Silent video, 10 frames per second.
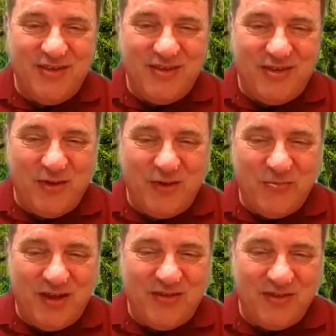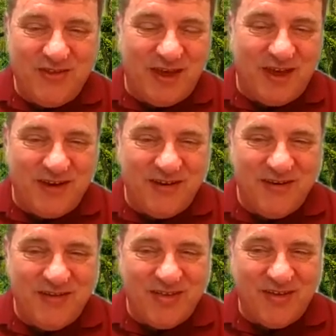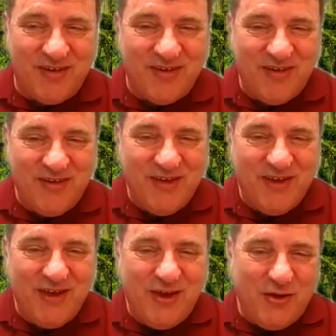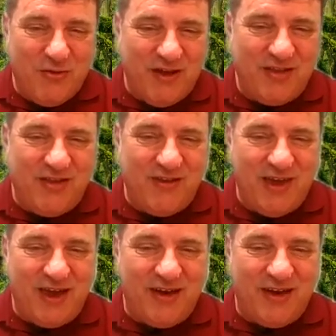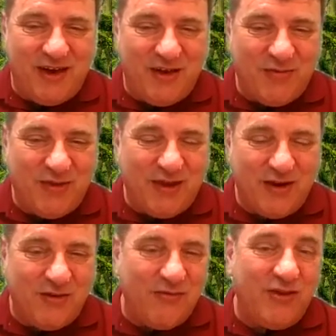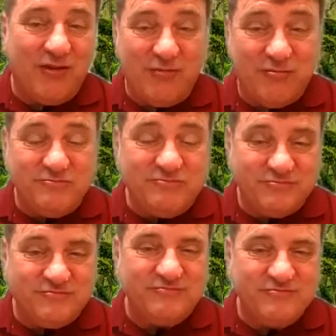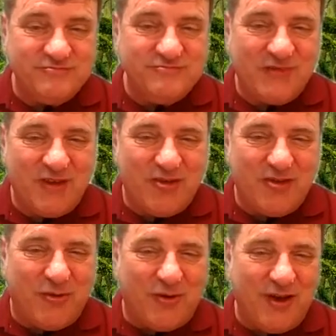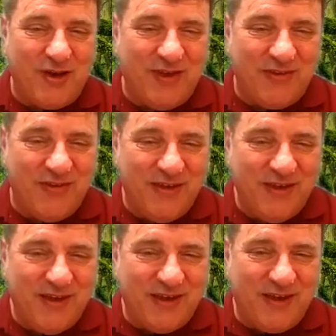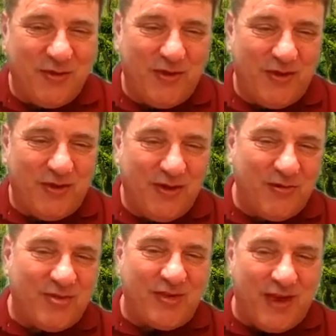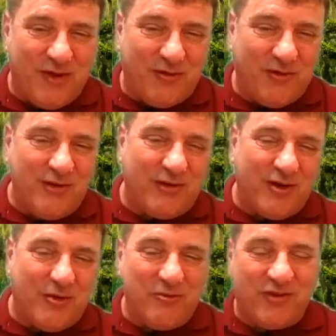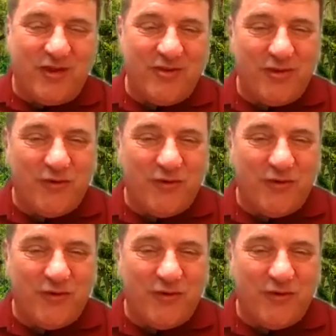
until he mentioned that. So when he did that, and I was thinking of the story that, the Earth Scout and a couple tents